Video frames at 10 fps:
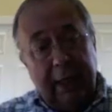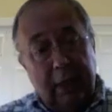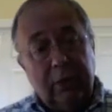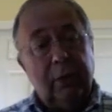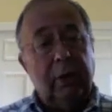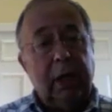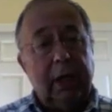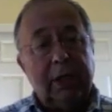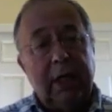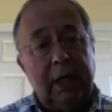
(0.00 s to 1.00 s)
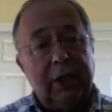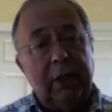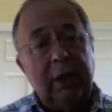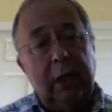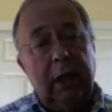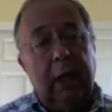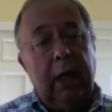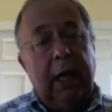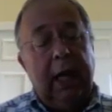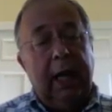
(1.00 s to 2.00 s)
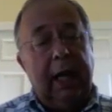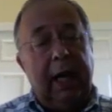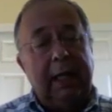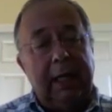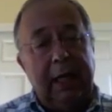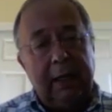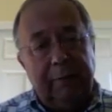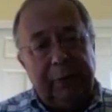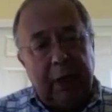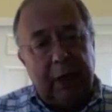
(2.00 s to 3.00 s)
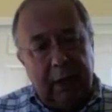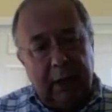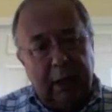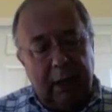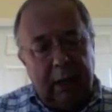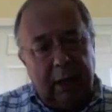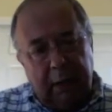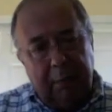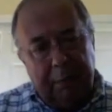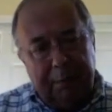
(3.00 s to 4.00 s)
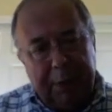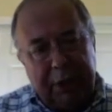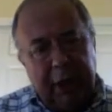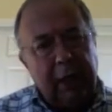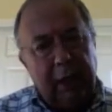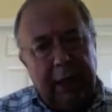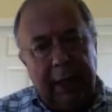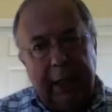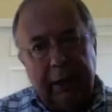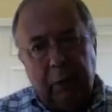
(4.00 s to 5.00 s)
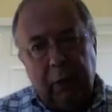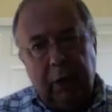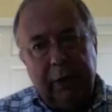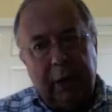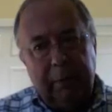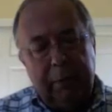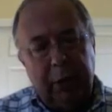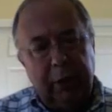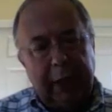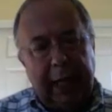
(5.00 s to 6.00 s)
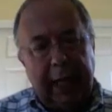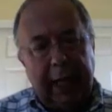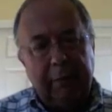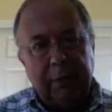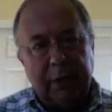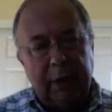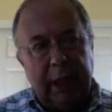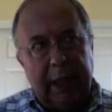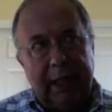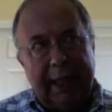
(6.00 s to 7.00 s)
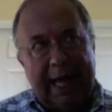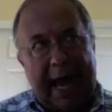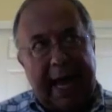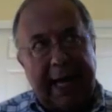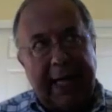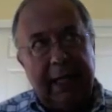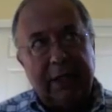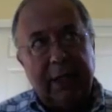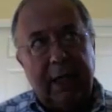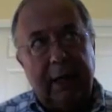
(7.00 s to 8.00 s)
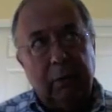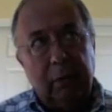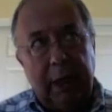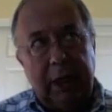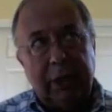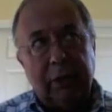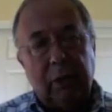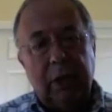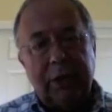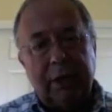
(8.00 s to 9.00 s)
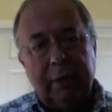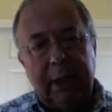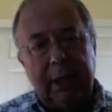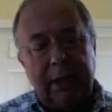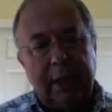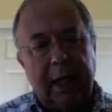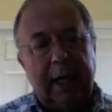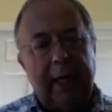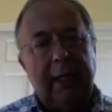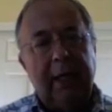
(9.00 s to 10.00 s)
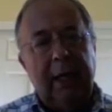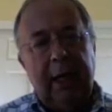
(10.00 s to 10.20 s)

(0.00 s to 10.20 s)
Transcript: into an organization. And I think, particularly in the world of computer games, that is a resource to be studied